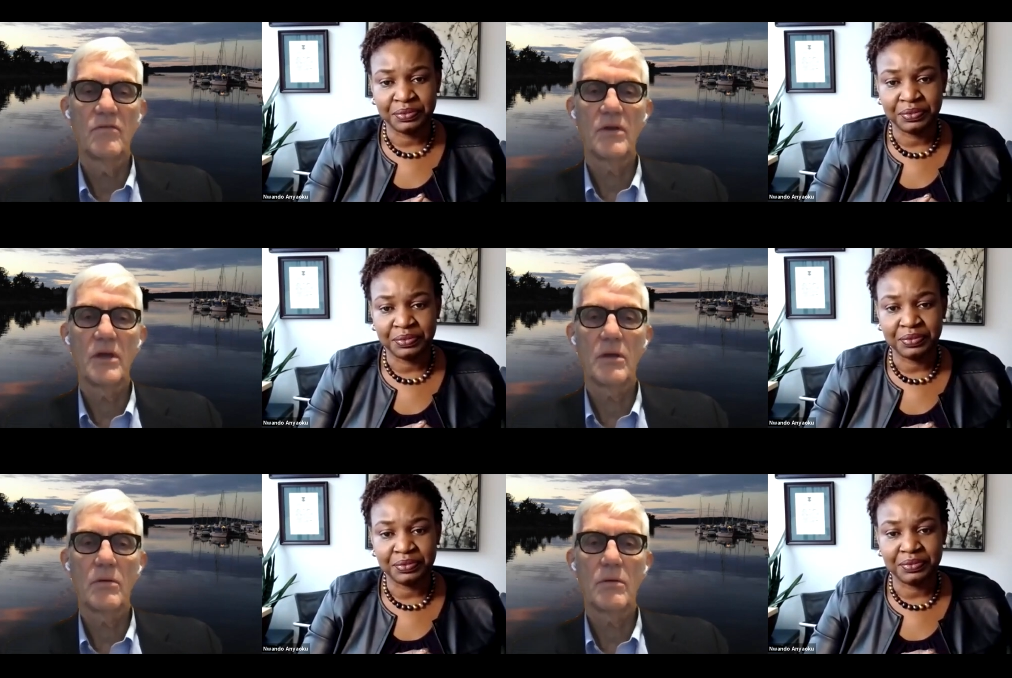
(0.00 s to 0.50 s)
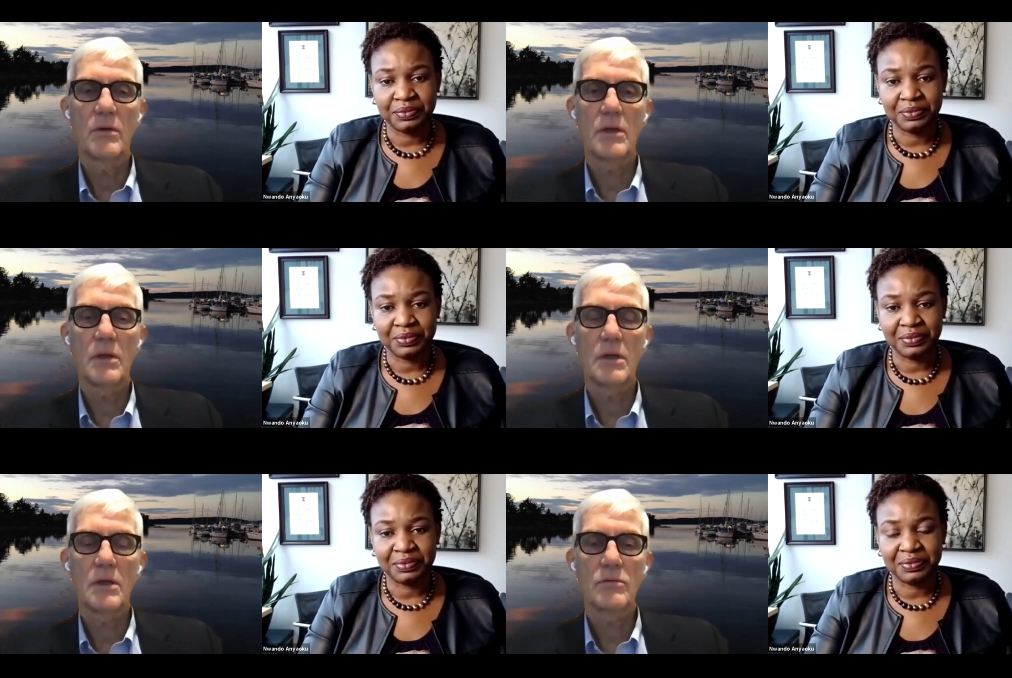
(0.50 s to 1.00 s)

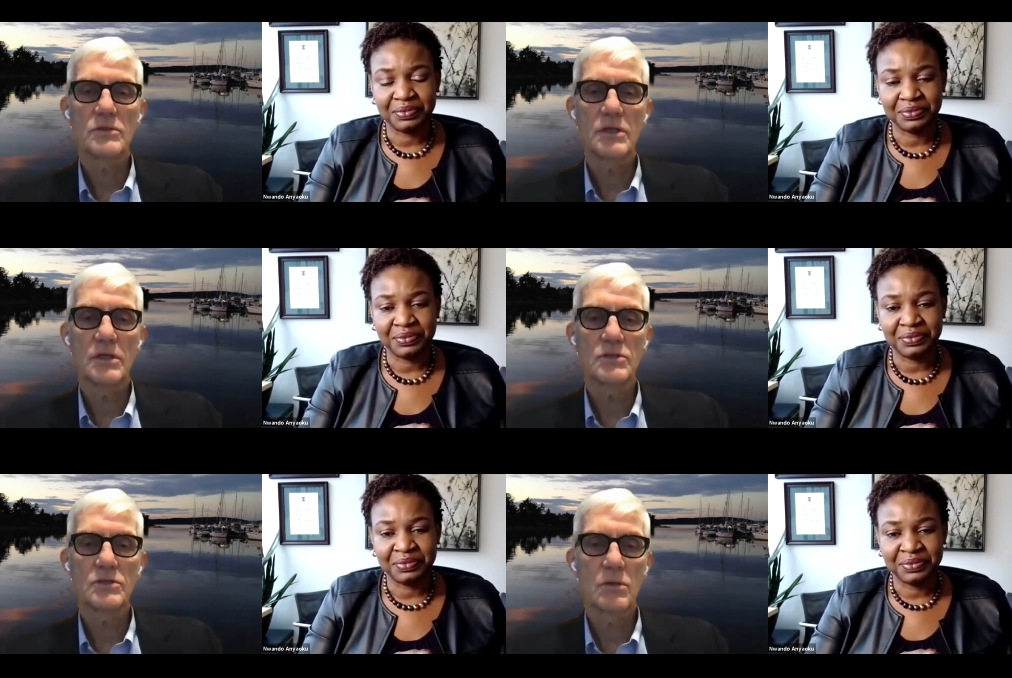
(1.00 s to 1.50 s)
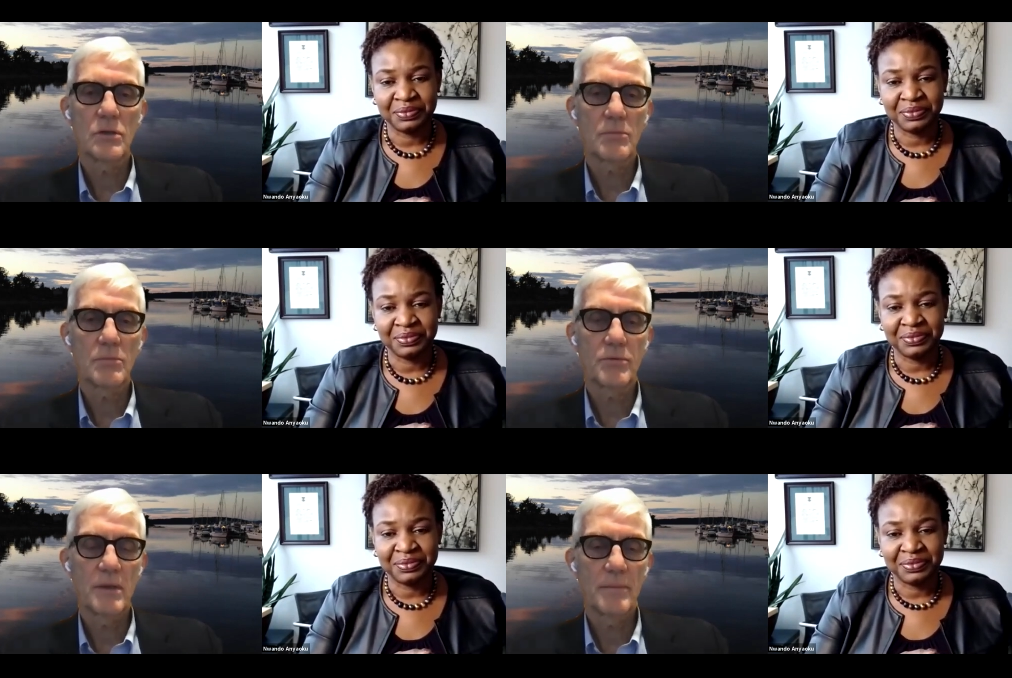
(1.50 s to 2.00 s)
Speaker 1: Very interesting. So
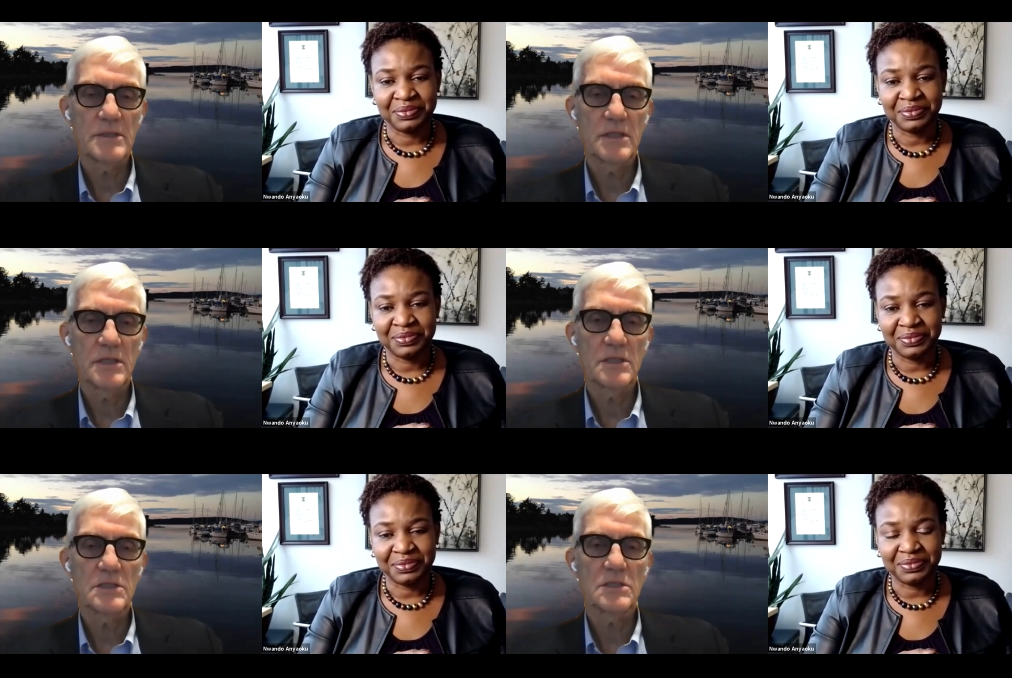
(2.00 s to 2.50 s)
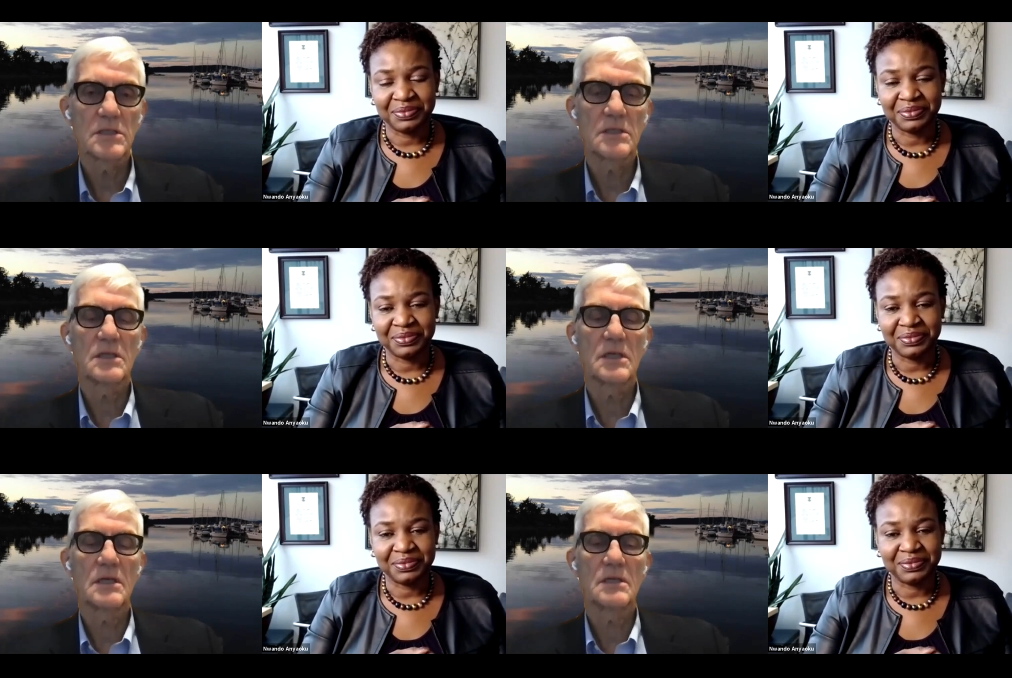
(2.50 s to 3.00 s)
the premise is
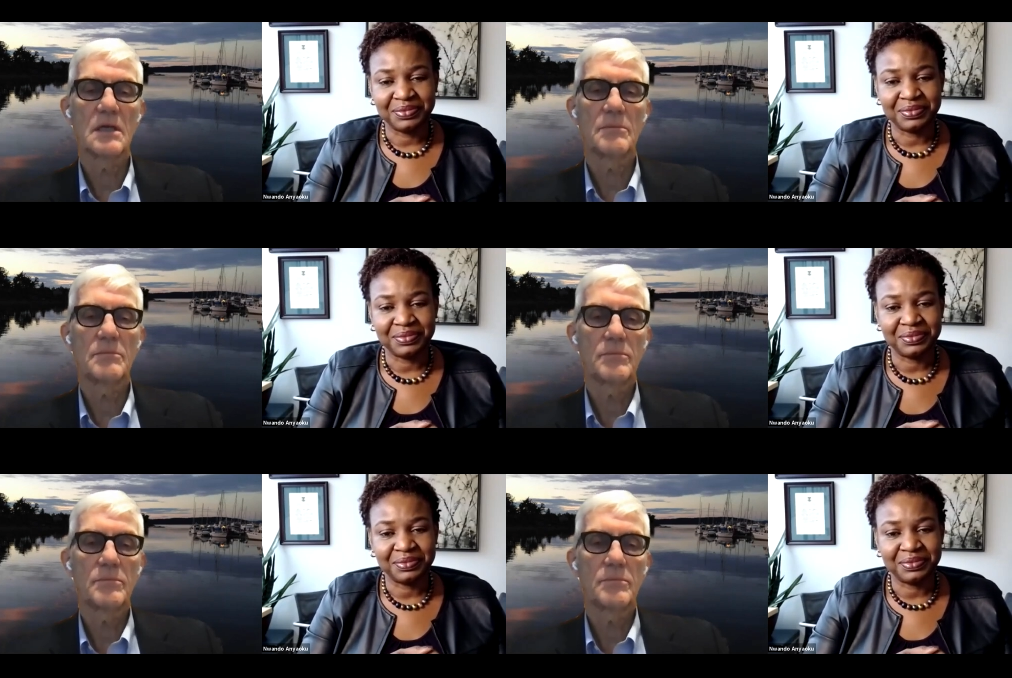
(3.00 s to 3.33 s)
that